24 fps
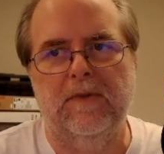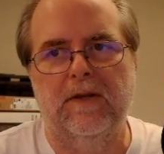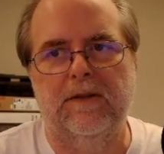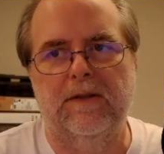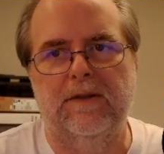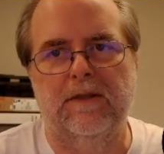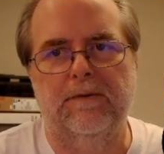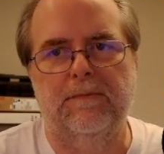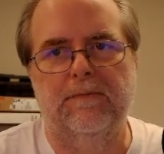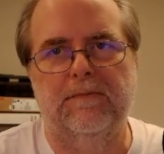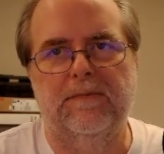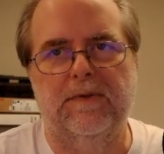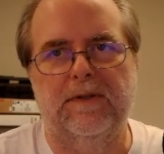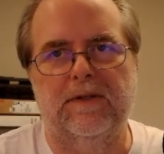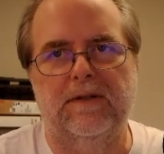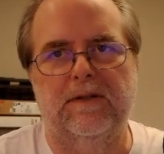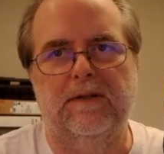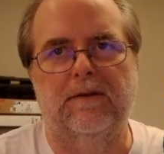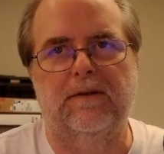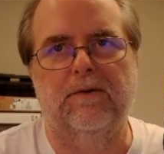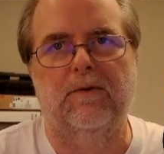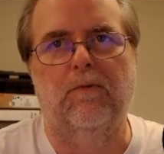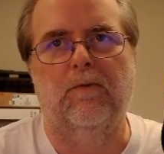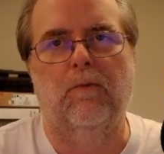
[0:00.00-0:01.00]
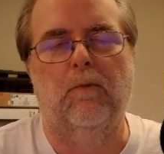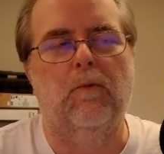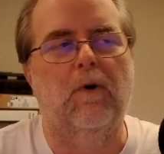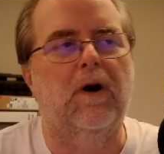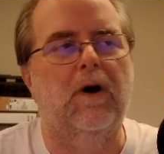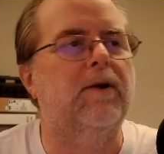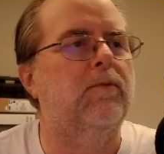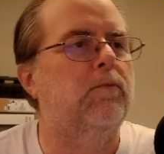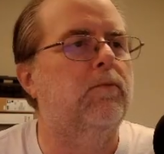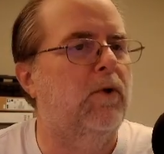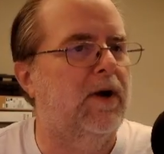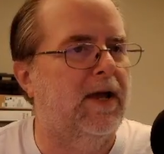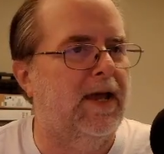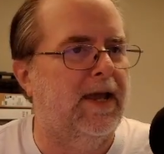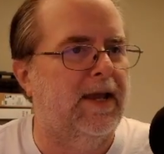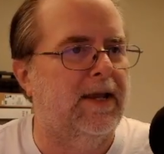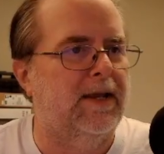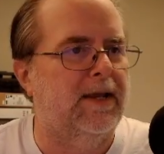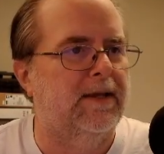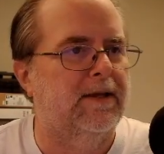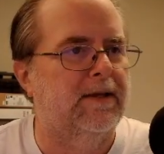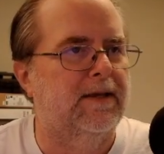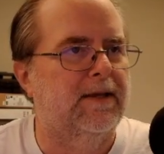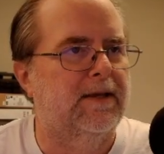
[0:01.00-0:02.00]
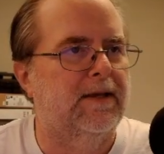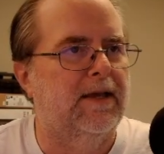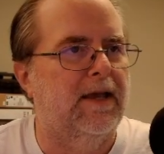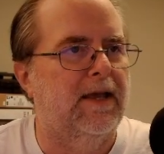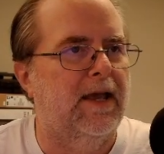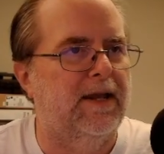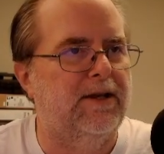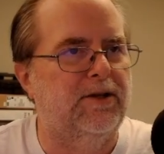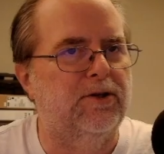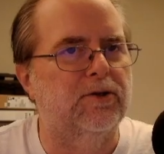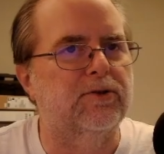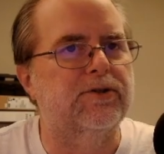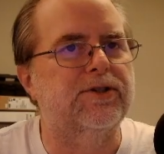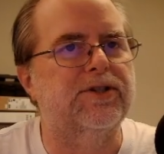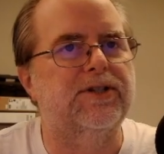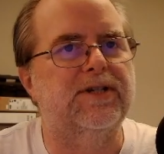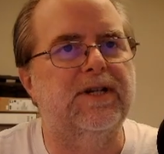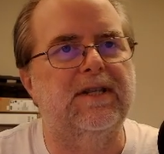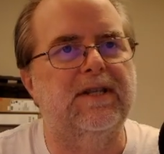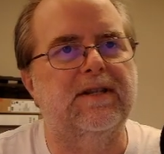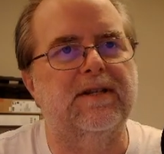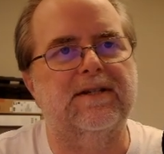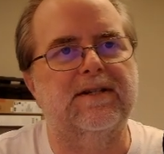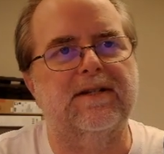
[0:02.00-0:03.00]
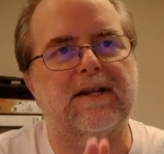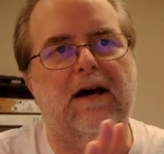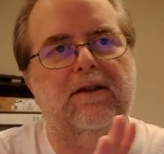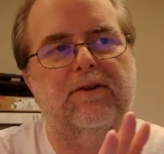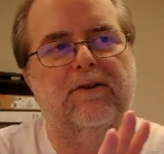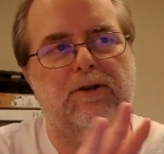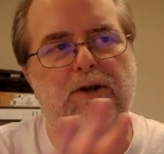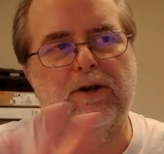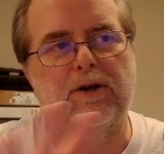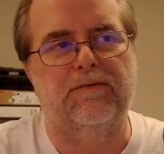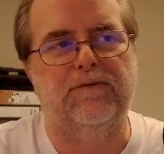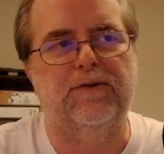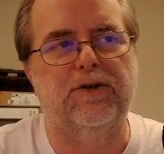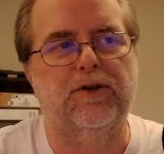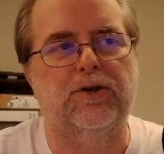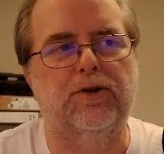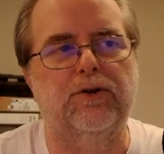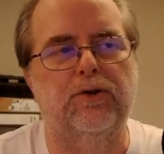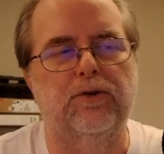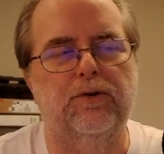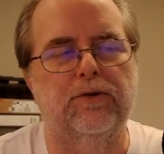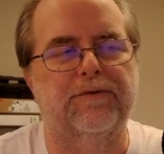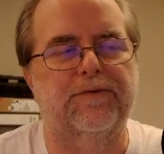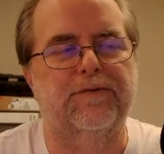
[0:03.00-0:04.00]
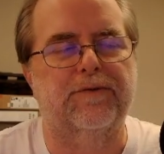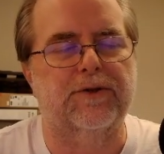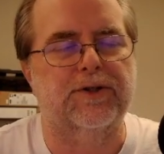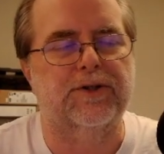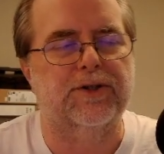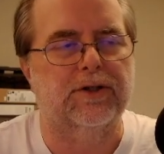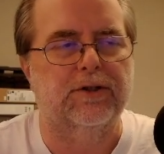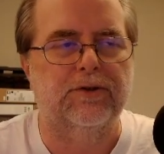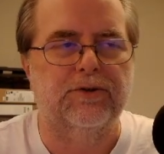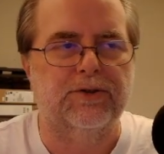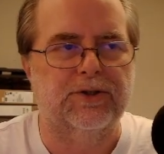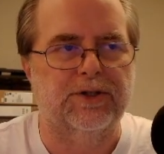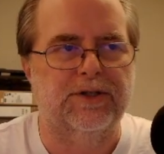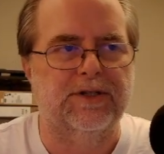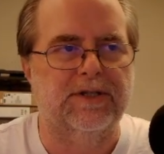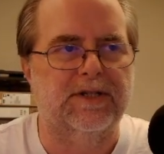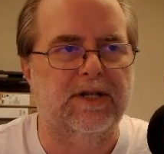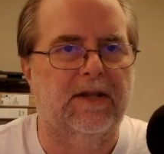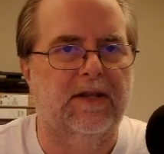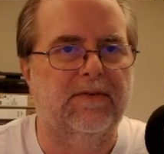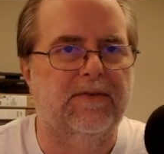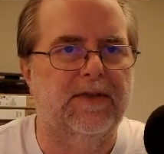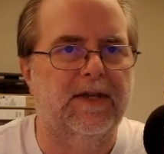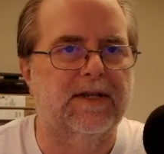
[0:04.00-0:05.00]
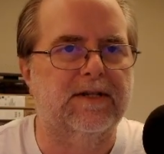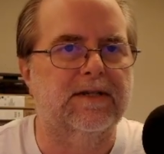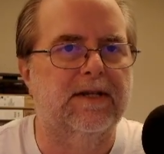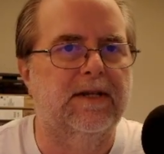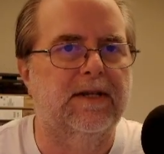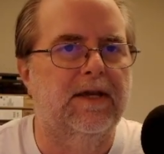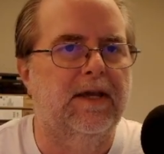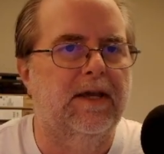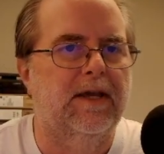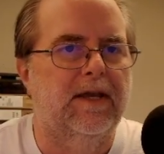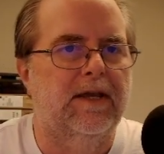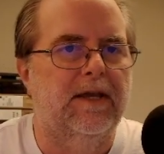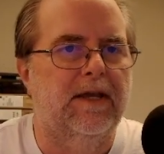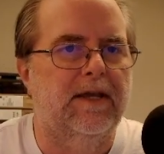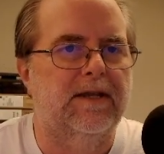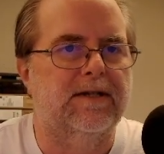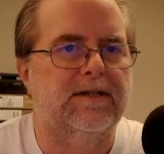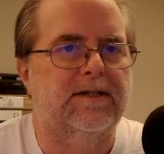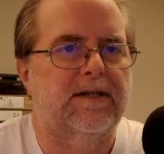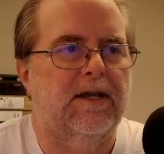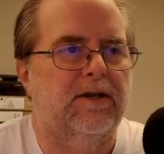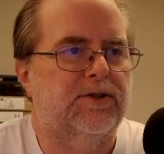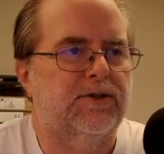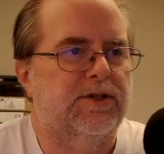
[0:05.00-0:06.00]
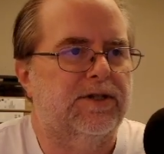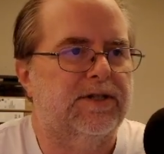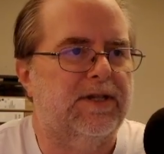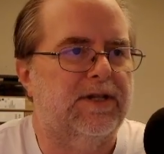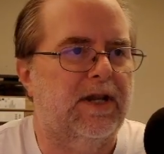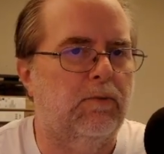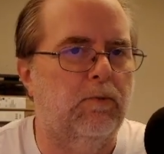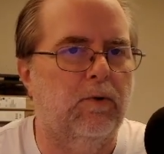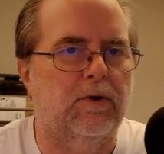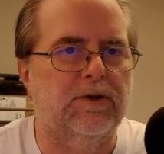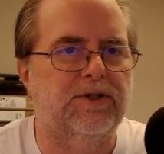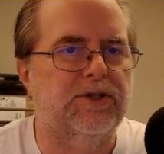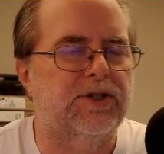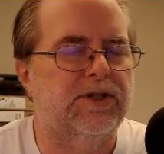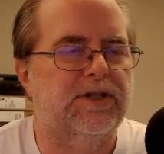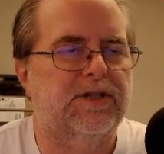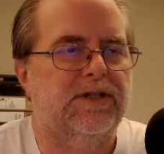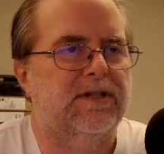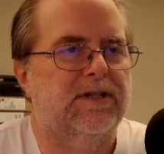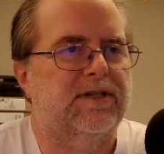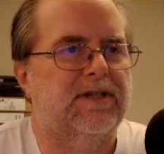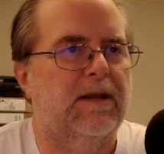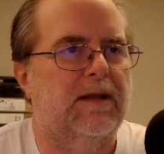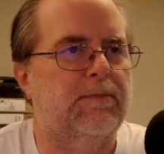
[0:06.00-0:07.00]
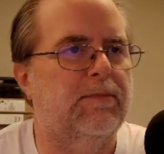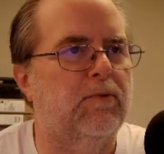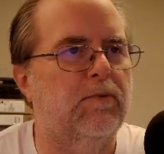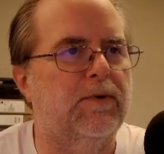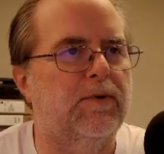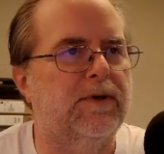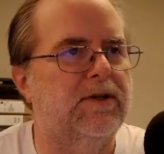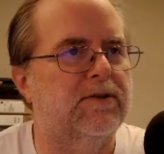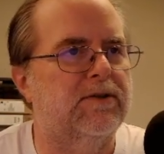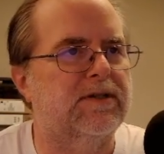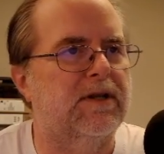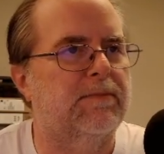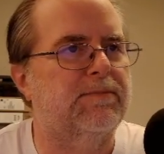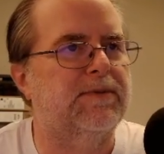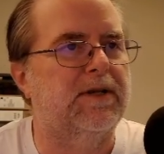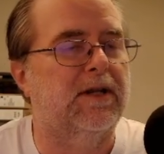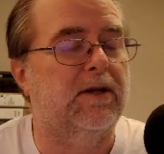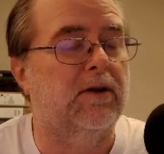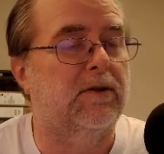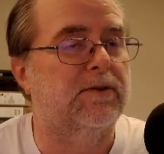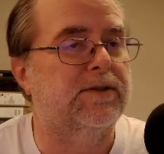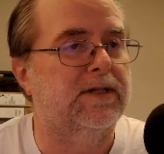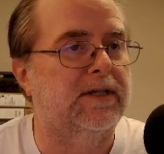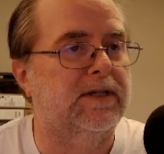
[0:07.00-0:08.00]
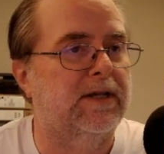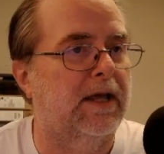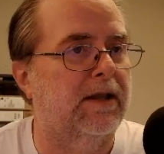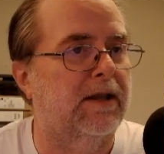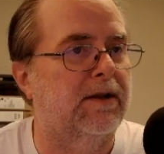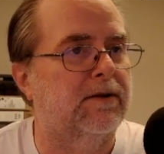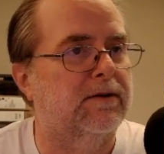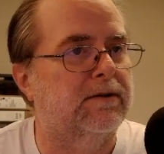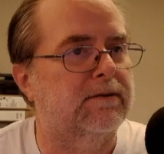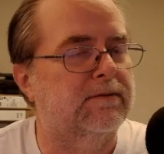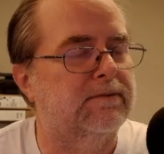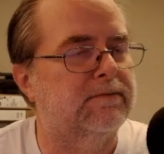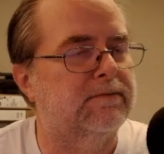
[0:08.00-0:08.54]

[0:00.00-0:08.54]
The one way, and you'll see this out there if you Google for solutions on this, is they'll just say, well, just disable Windows Update altogether.